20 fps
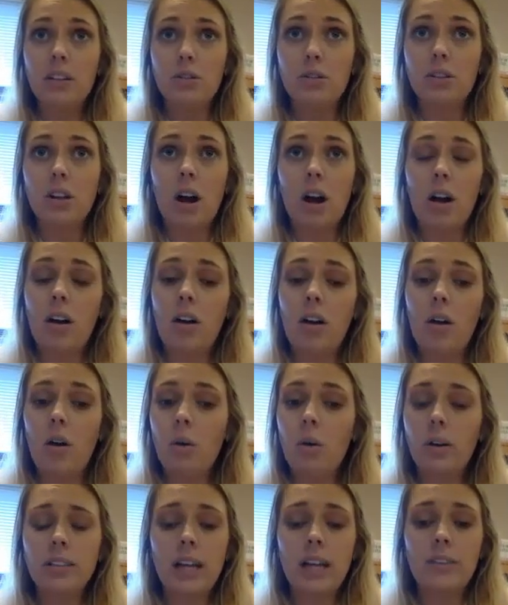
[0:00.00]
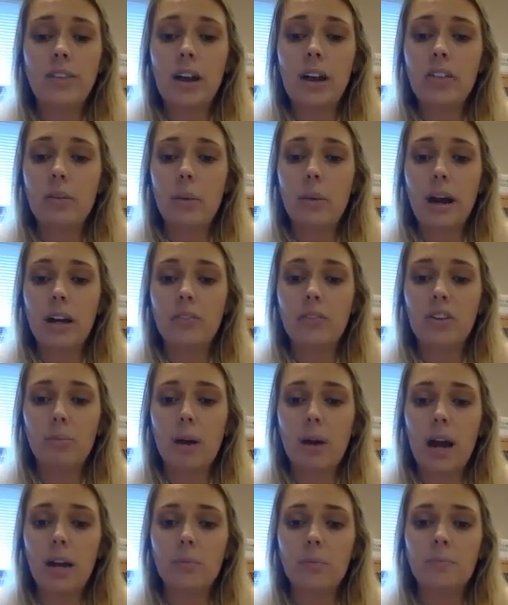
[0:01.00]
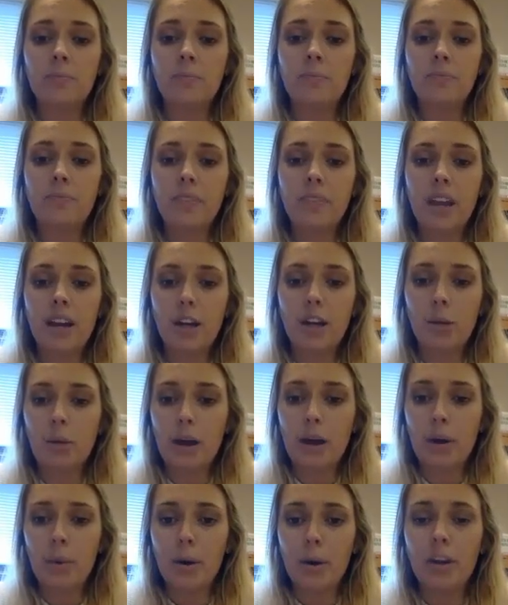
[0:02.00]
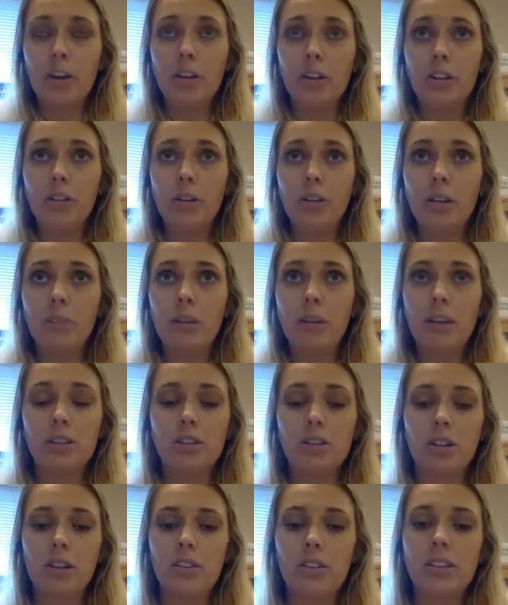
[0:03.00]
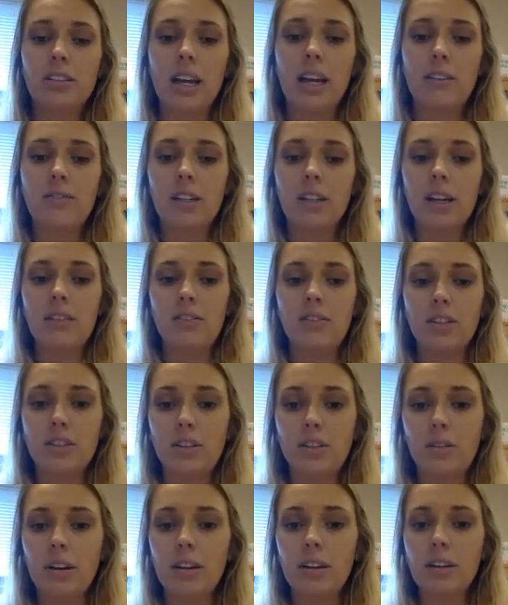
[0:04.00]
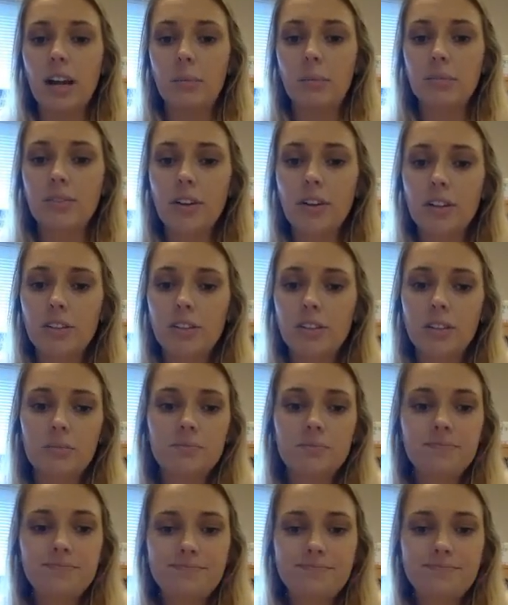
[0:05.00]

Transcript: You should always have that in the back of your mind. And no matter what you're doing, make sure the safety of the student comes first.